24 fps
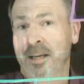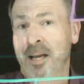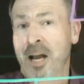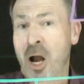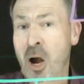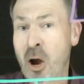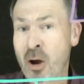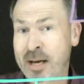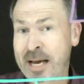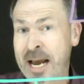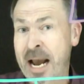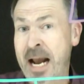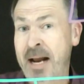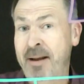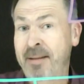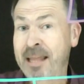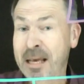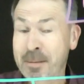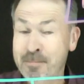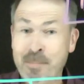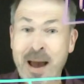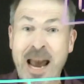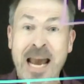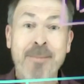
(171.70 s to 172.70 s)
Okay,
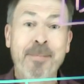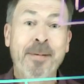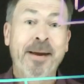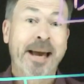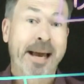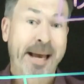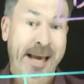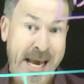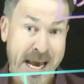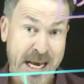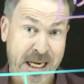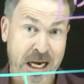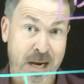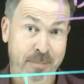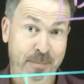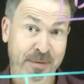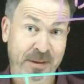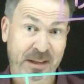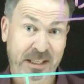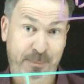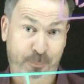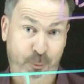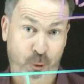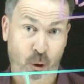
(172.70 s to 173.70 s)
there may be a hiccup
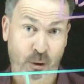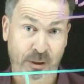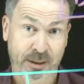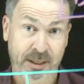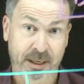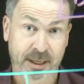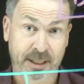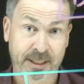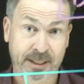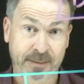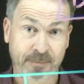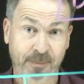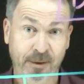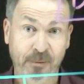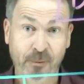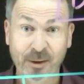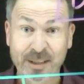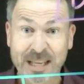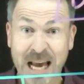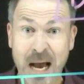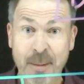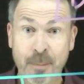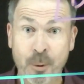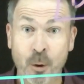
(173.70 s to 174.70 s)
in this process. For
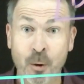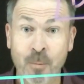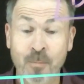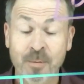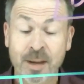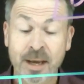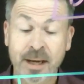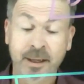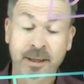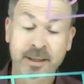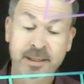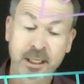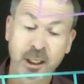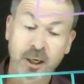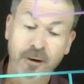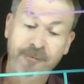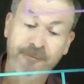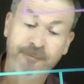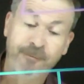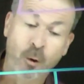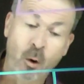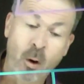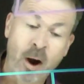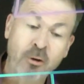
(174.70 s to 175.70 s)
example, consider
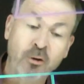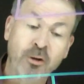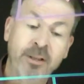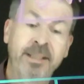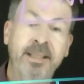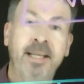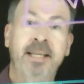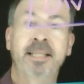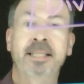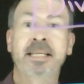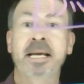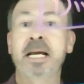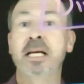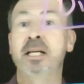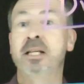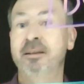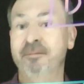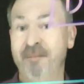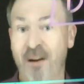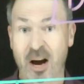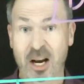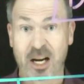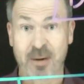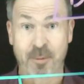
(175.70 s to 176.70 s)
416
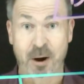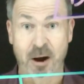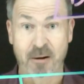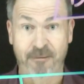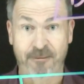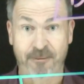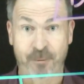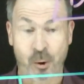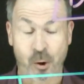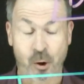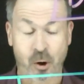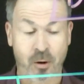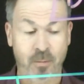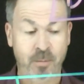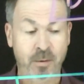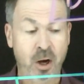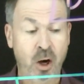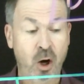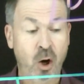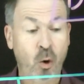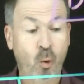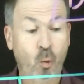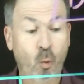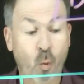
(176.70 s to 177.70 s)
divided by 4.
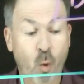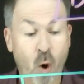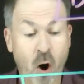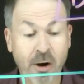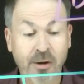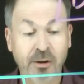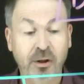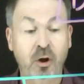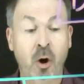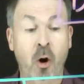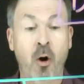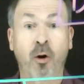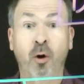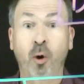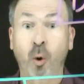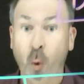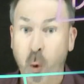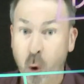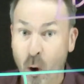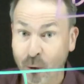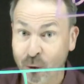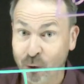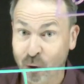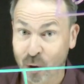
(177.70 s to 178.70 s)
What got
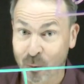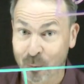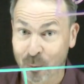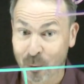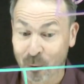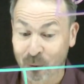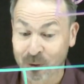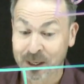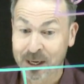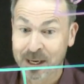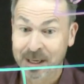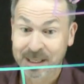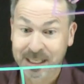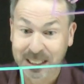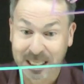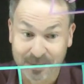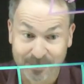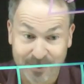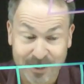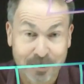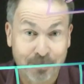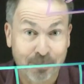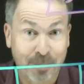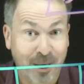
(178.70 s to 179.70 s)
quadrupled to
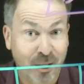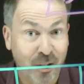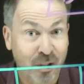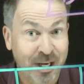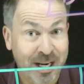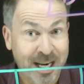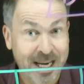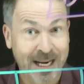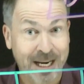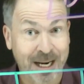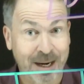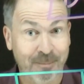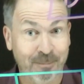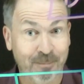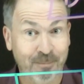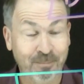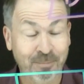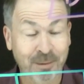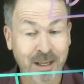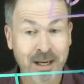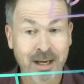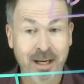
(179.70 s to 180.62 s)
give this picture here?